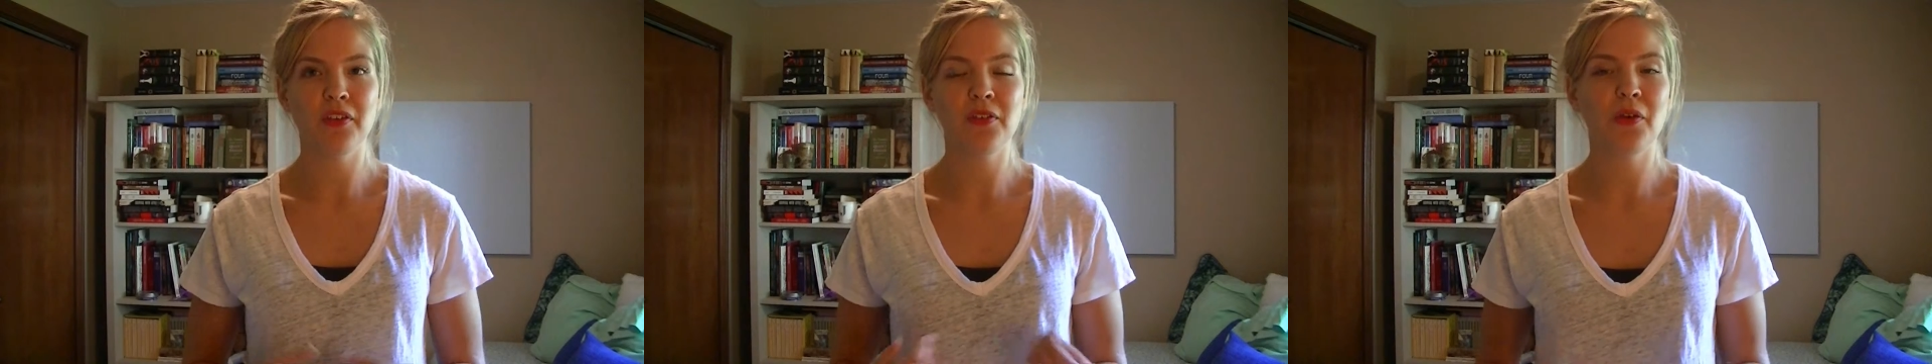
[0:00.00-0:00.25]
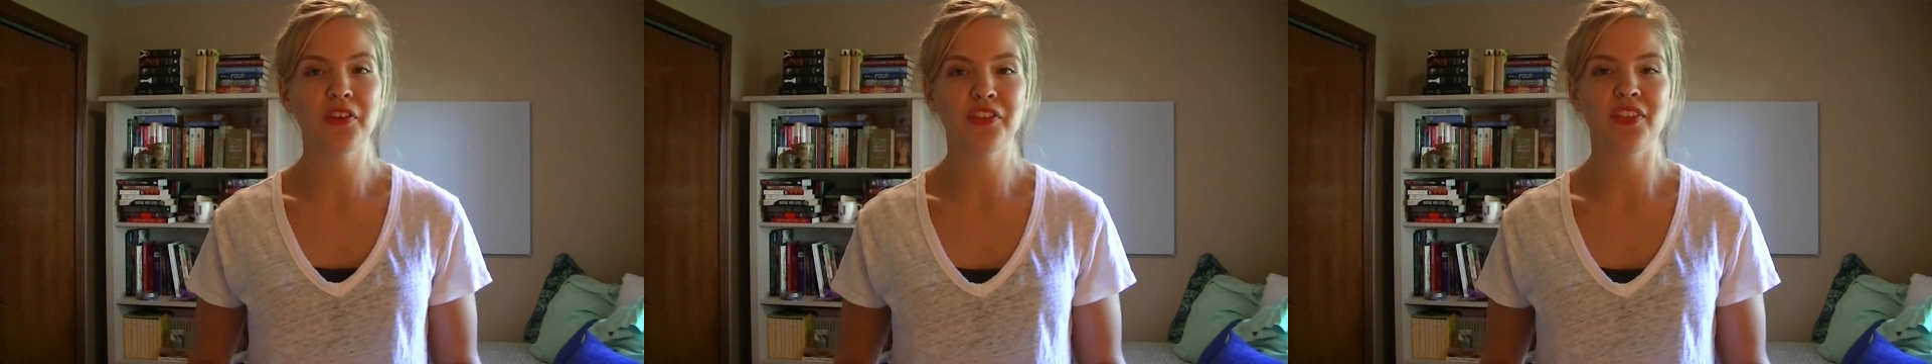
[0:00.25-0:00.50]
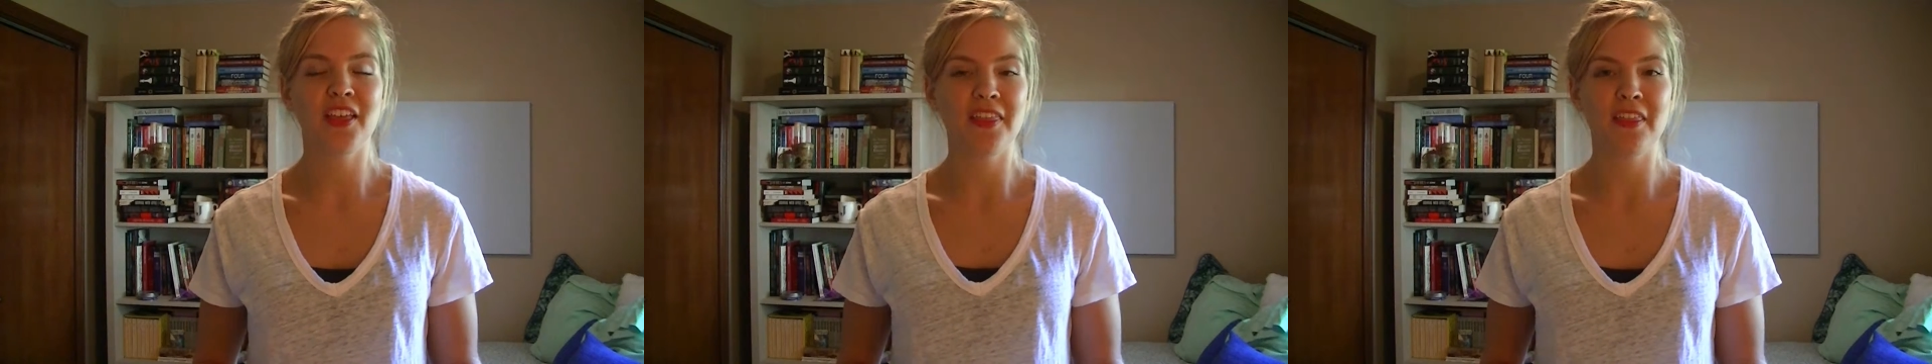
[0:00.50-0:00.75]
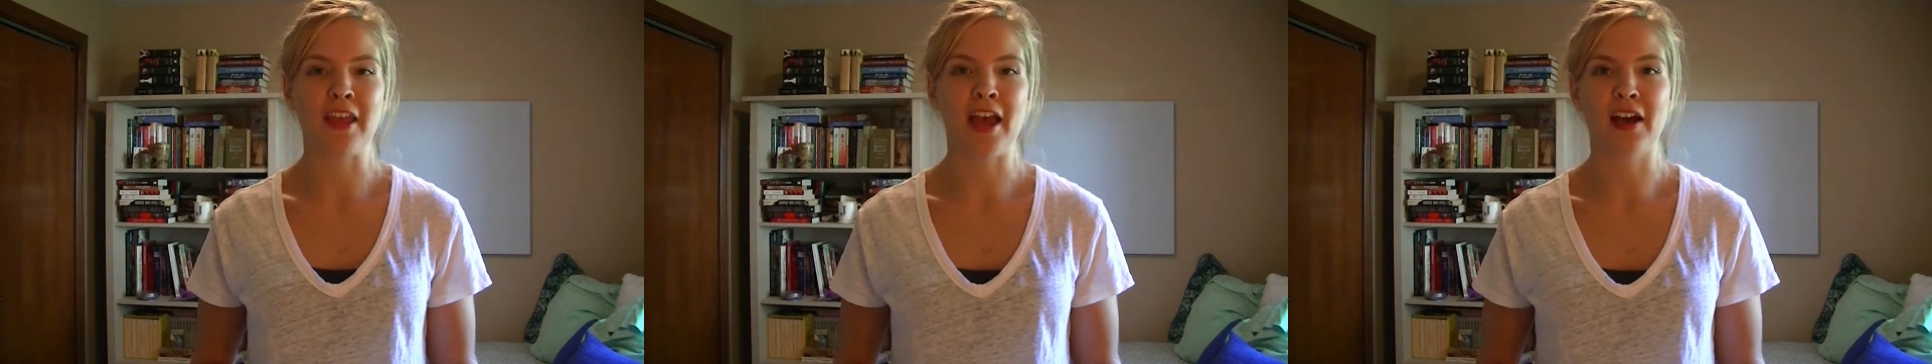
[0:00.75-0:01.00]
of course then
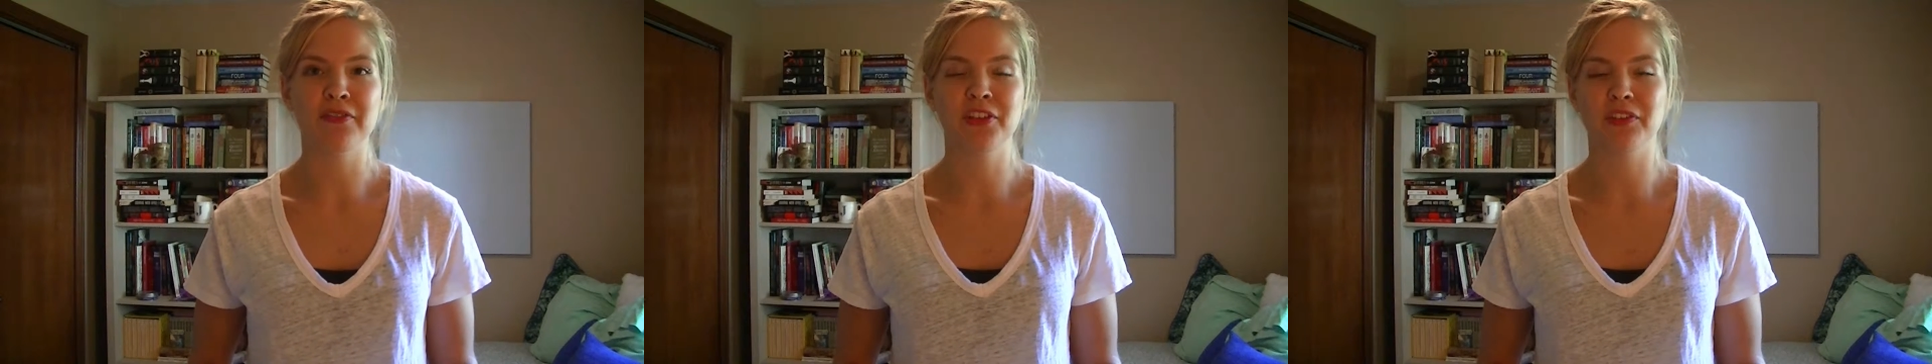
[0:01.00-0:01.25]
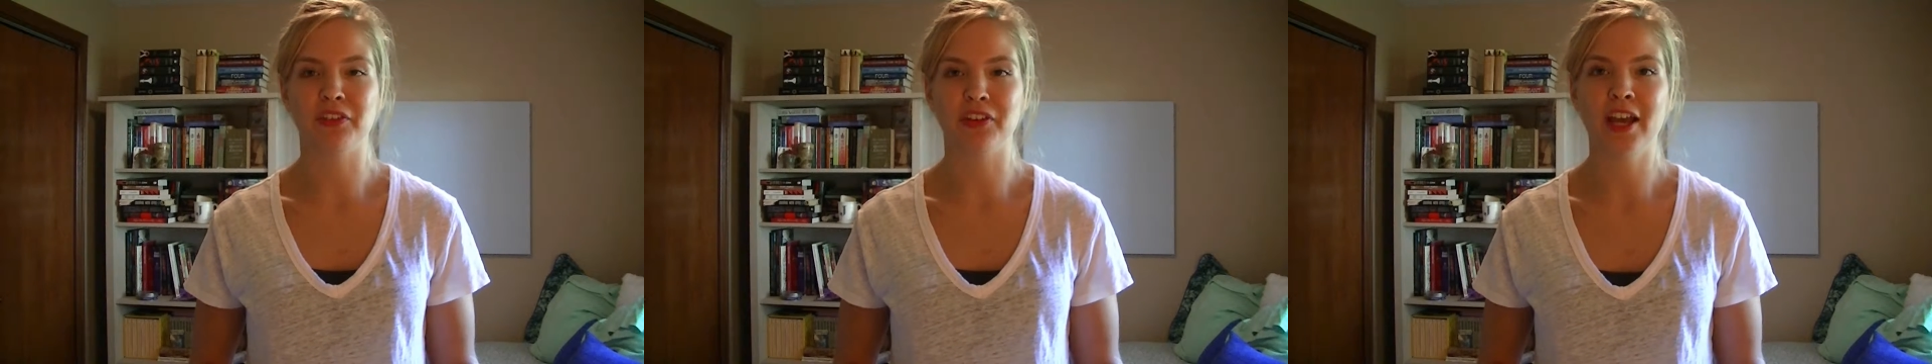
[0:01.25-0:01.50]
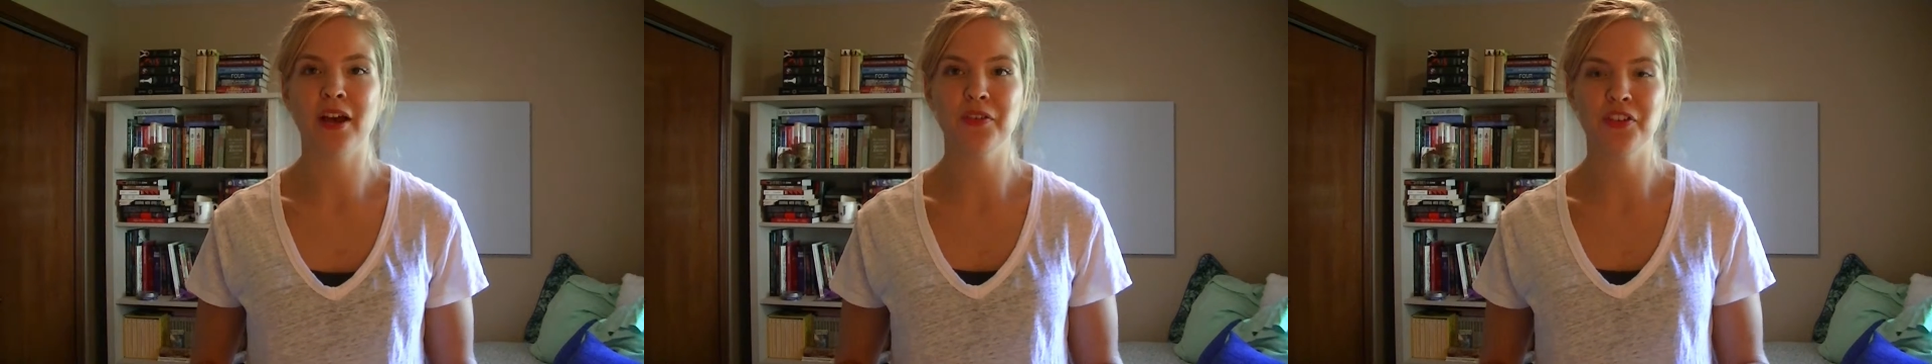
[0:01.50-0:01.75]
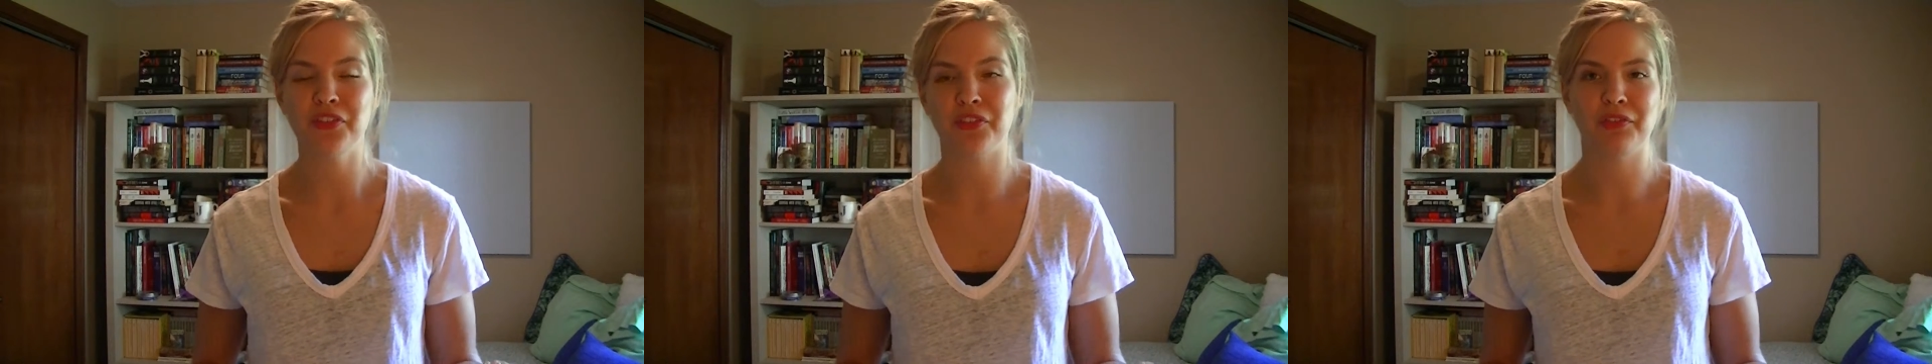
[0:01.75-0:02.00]
they have to learn how
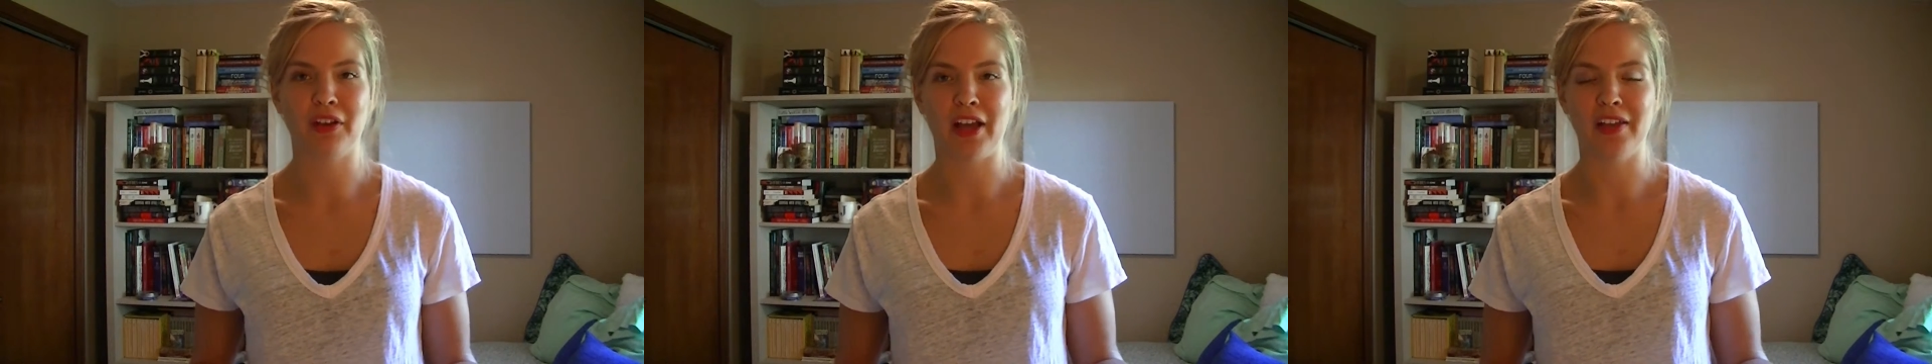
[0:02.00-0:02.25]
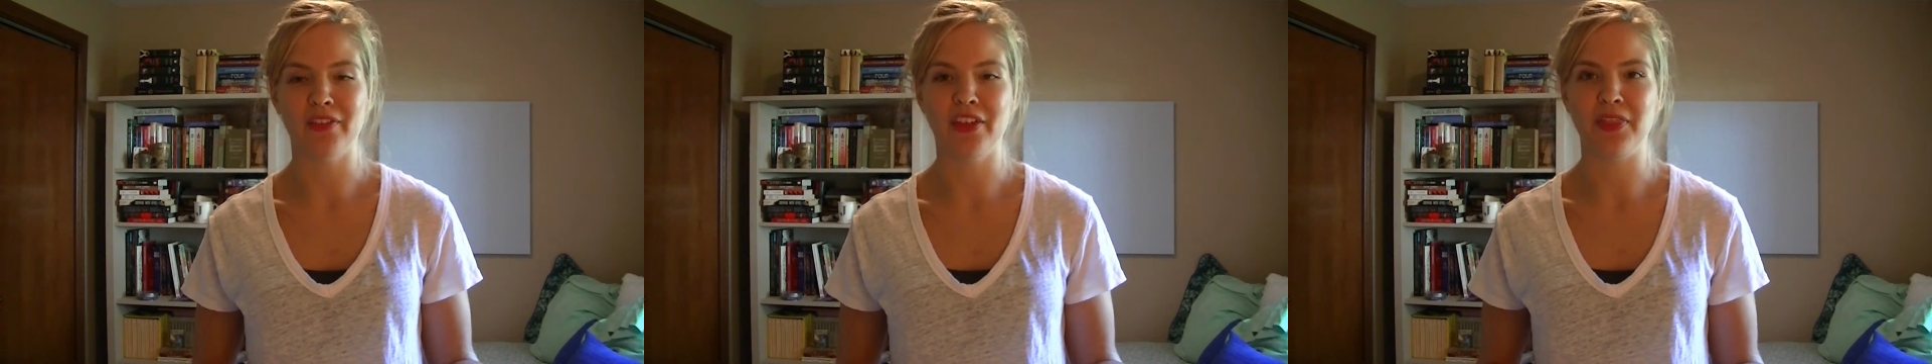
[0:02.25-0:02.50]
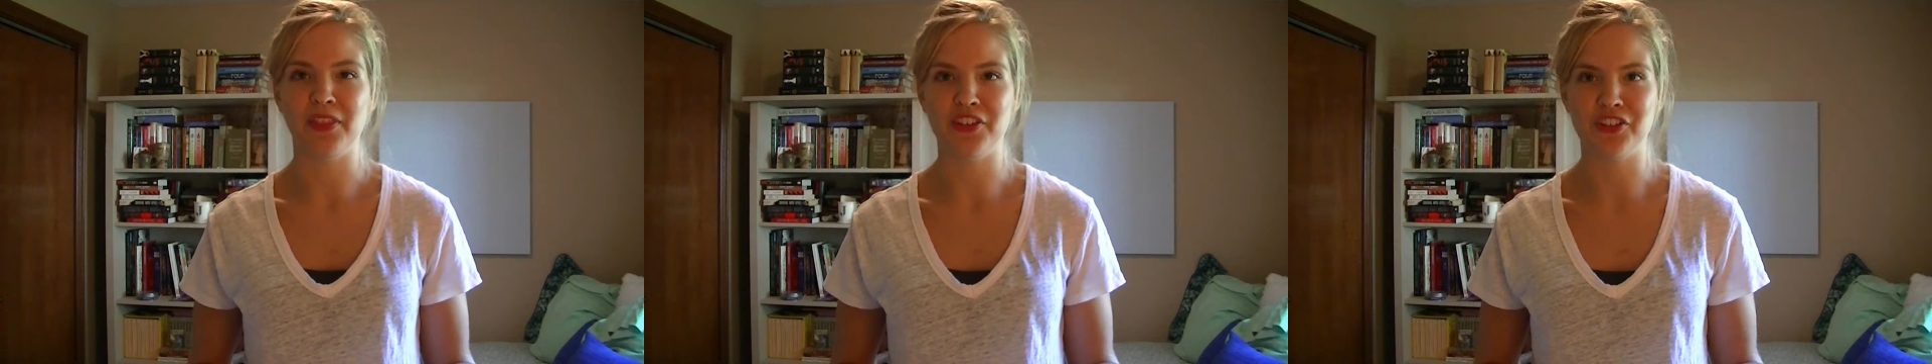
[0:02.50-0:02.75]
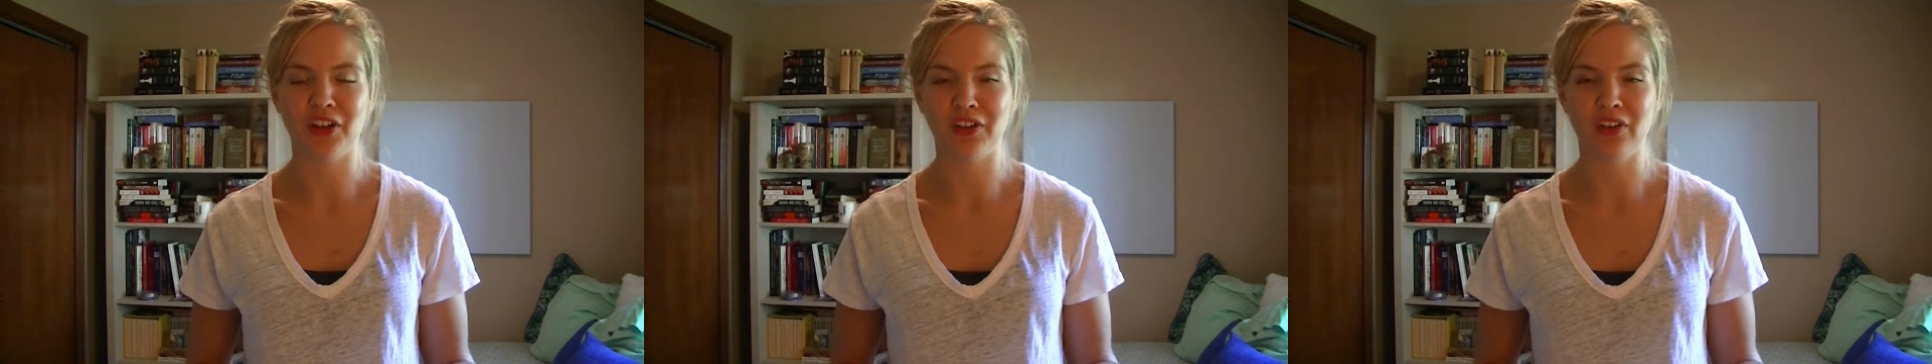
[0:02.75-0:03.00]
to survive in the
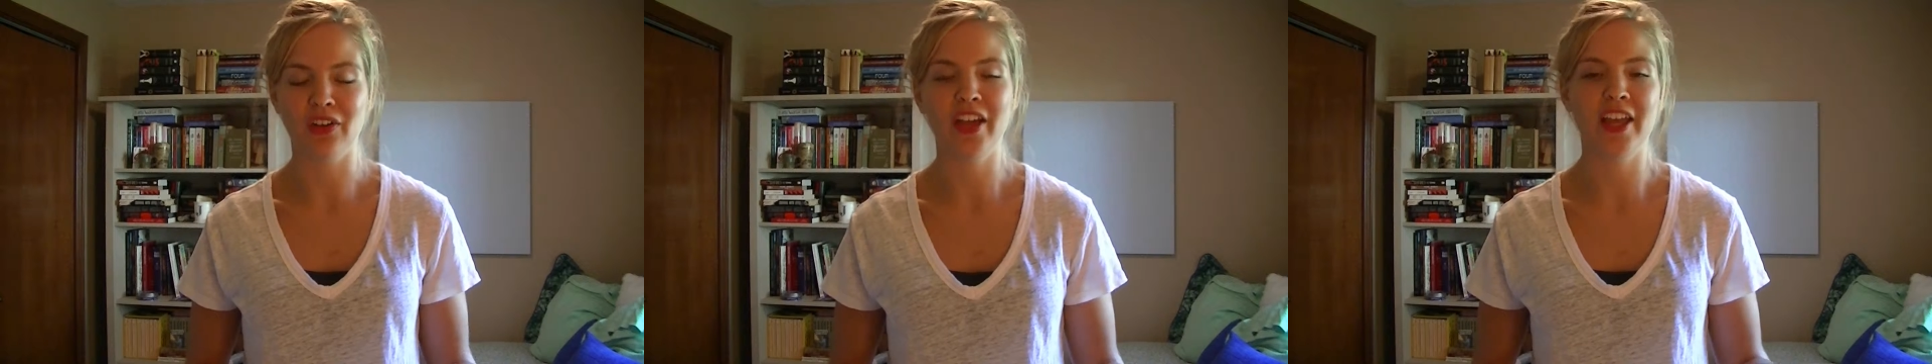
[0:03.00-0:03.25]
jungle,